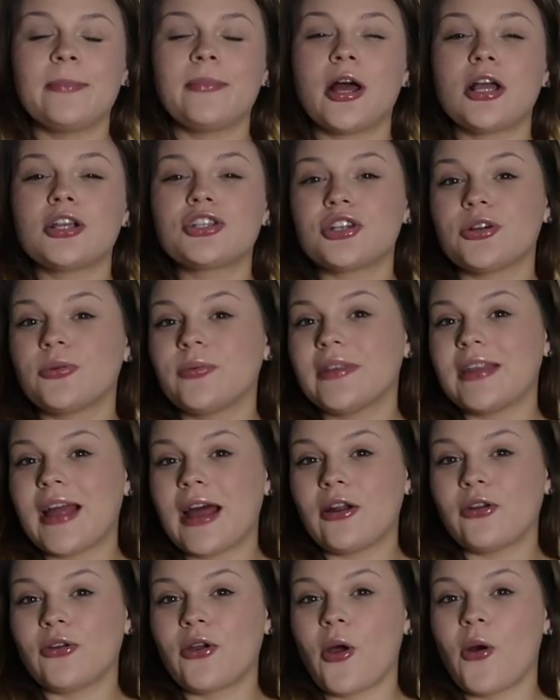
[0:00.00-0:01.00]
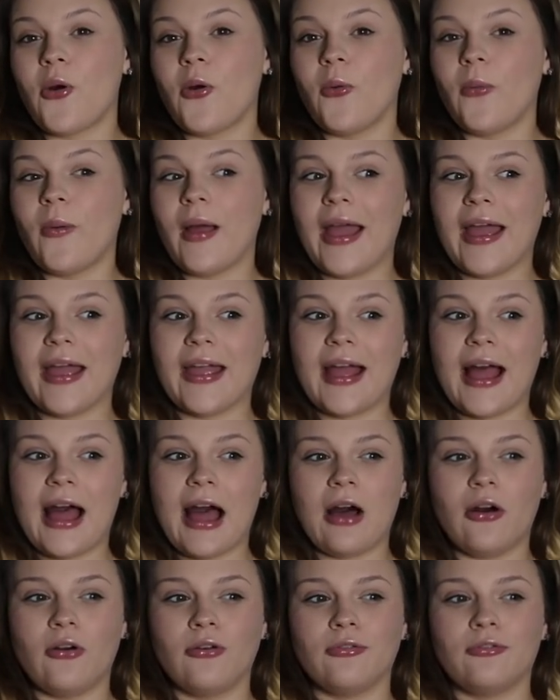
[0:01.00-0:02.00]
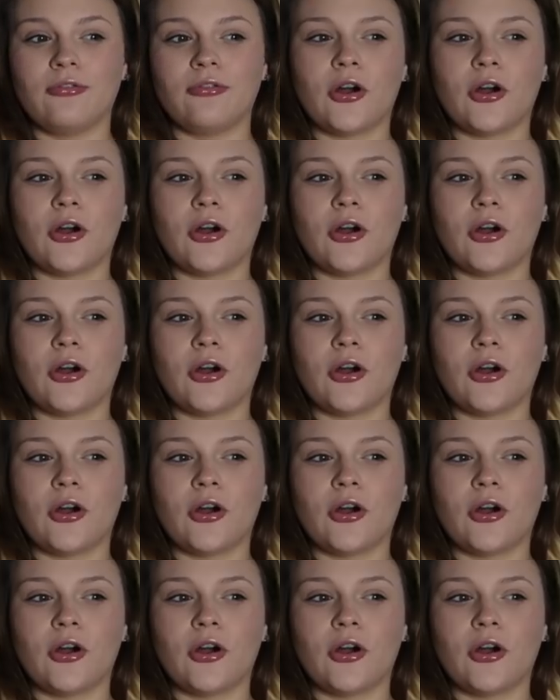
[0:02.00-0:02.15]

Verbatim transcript: not sure when that'll go away, how